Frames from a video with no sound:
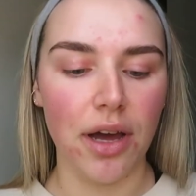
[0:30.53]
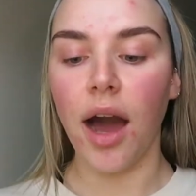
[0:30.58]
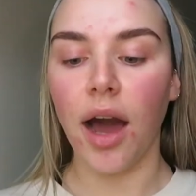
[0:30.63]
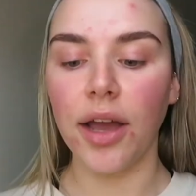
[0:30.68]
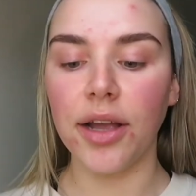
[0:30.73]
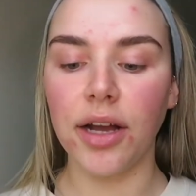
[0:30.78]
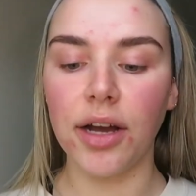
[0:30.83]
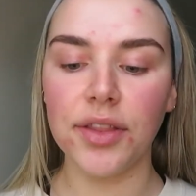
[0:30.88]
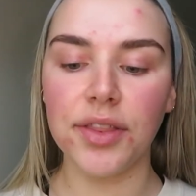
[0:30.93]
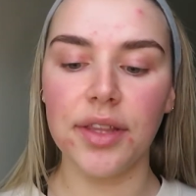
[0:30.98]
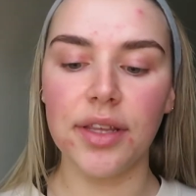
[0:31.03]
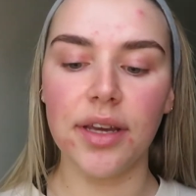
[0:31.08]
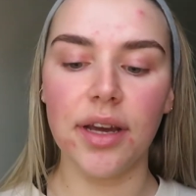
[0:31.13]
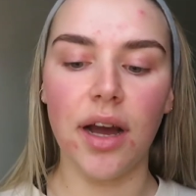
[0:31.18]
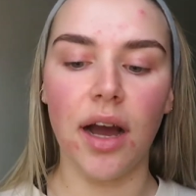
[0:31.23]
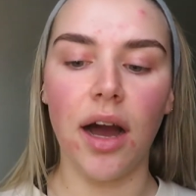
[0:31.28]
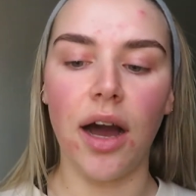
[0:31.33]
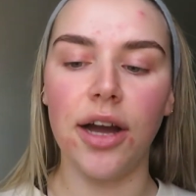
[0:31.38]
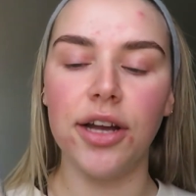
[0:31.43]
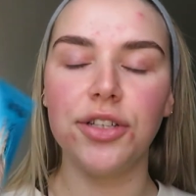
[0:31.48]
I got the
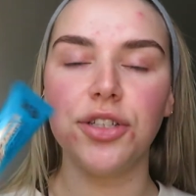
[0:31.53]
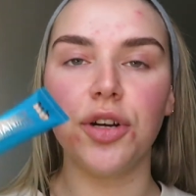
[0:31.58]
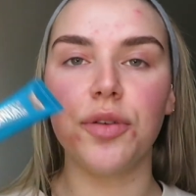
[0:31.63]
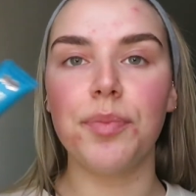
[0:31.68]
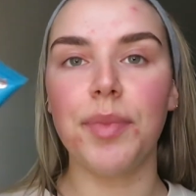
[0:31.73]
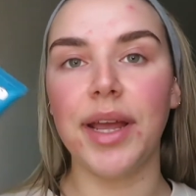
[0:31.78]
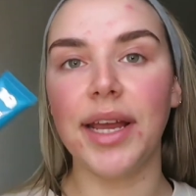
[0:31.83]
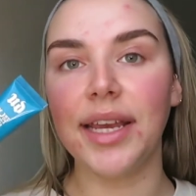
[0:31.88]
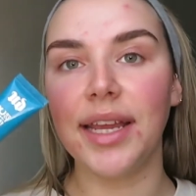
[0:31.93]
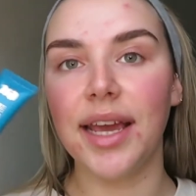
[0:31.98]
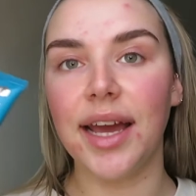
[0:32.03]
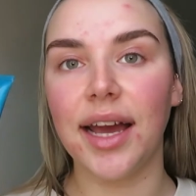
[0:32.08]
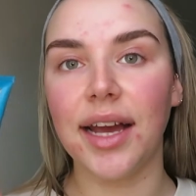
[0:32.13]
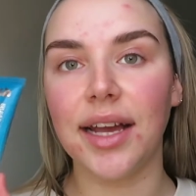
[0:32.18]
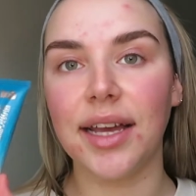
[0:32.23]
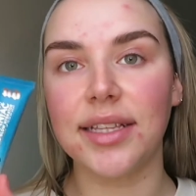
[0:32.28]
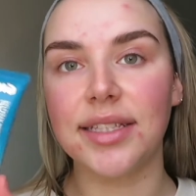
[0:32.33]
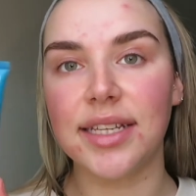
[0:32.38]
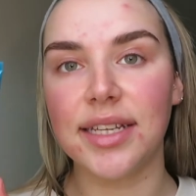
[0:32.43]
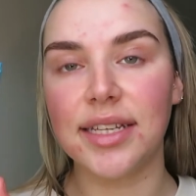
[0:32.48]

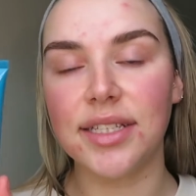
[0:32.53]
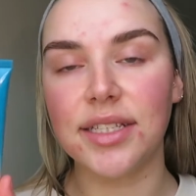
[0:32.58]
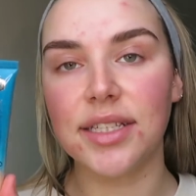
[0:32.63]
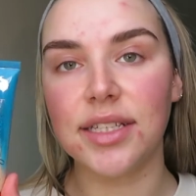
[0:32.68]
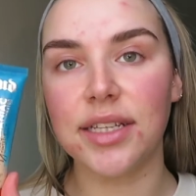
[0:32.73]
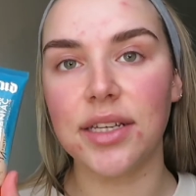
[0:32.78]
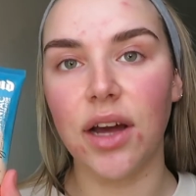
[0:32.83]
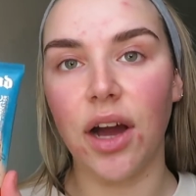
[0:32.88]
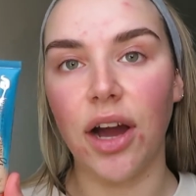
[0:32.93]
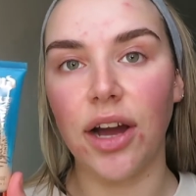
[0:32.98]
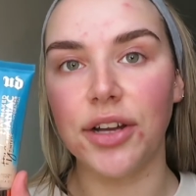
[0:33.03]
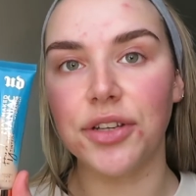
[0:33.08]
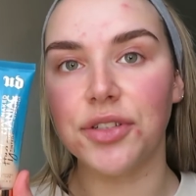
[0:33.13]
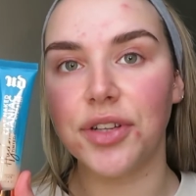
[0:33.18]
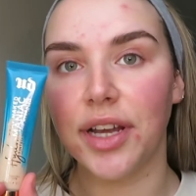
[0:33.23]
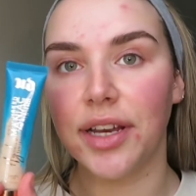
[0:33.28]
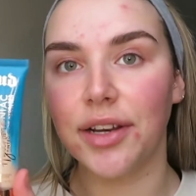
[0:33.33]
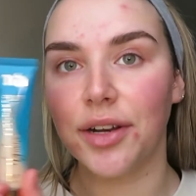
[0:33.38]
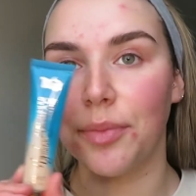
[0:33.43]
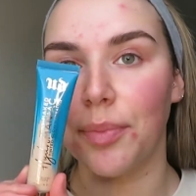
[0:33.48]
Hydromaniac Tinted
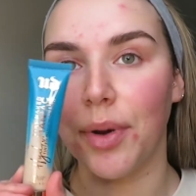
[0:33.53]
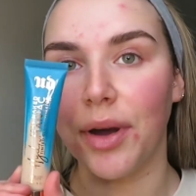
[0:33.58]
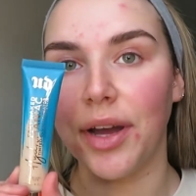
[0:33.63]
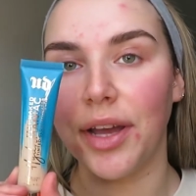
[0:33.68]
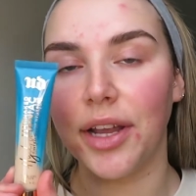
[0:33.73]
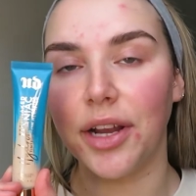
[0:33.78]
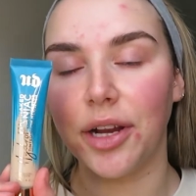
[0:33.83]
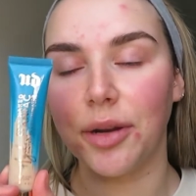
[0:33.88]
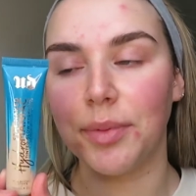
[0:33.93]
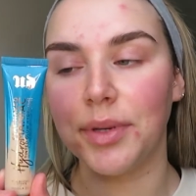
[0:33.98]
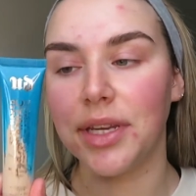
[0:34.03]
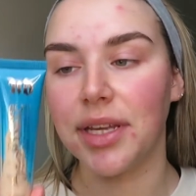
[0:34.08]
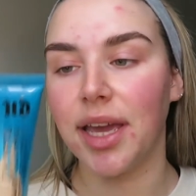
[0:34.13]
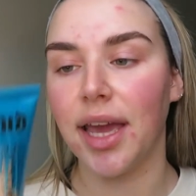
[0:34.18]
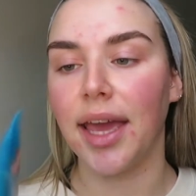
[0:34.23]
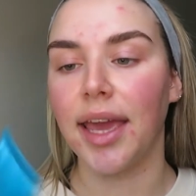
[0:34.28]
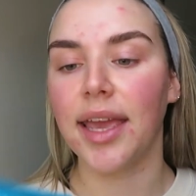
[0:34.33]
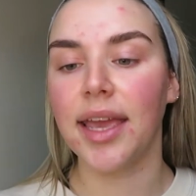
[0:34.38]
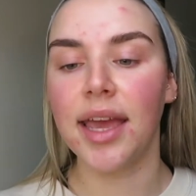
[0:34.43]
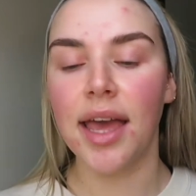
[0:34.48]
Hydrator by Urban
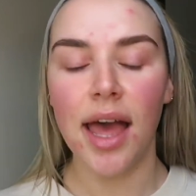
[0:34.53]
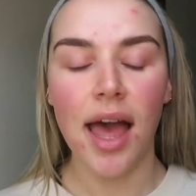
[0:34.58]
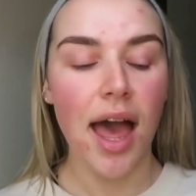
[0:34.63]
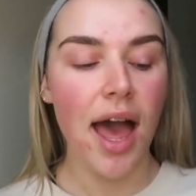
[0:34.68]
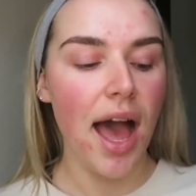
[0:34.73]
Decay,